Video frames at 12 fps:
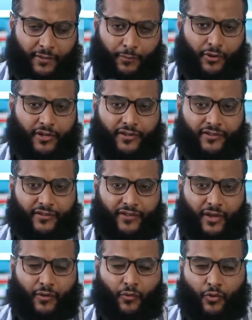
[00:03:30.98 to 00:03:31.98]
The point is
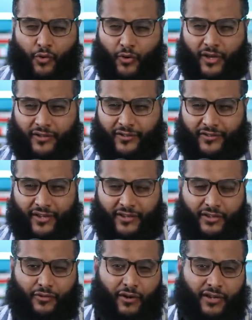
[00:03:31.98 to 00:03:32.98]
that who gets to
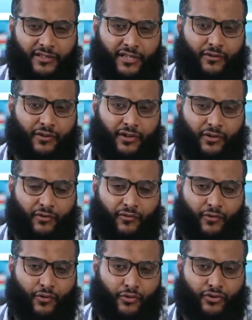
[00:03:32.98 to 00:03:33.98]
set the criterion
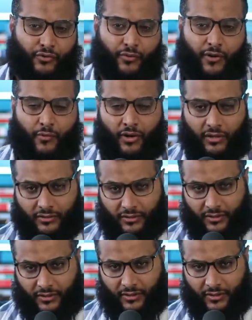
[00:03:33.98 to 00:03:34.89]
of who should wear what?